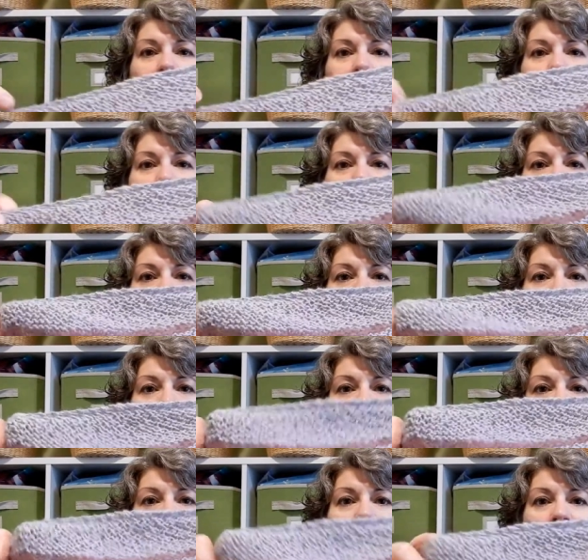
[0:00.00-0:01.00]
section
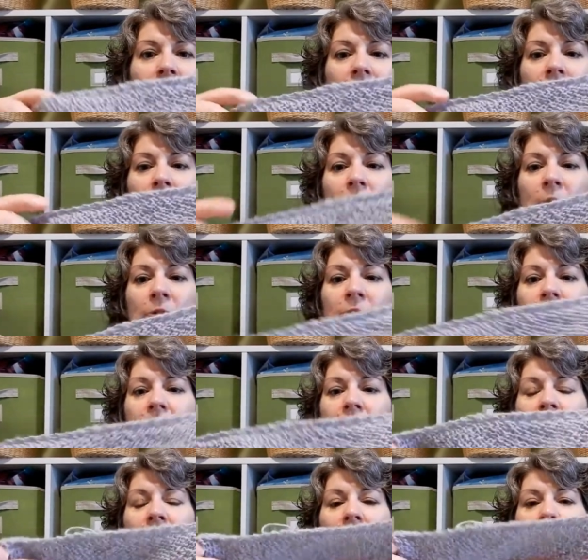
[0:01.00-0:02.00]
here with
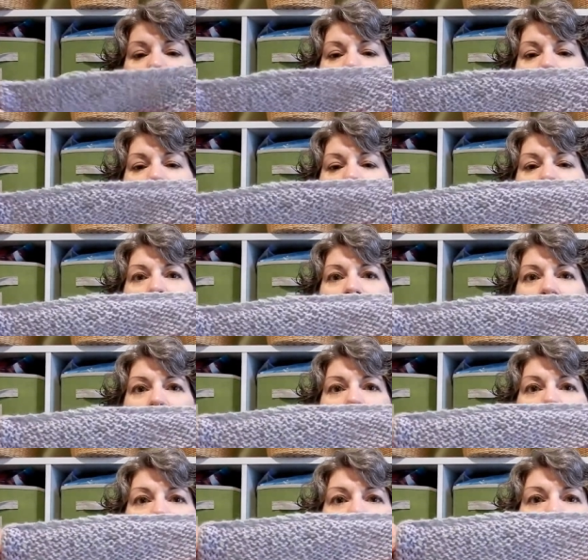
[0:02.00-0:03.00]
the
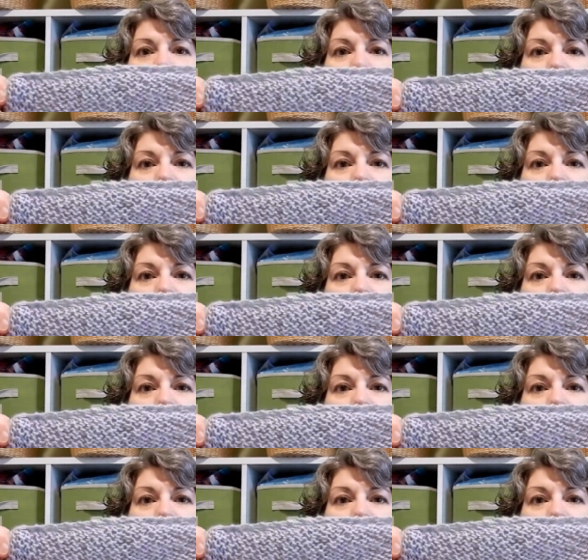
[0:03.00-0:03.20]
alpaca.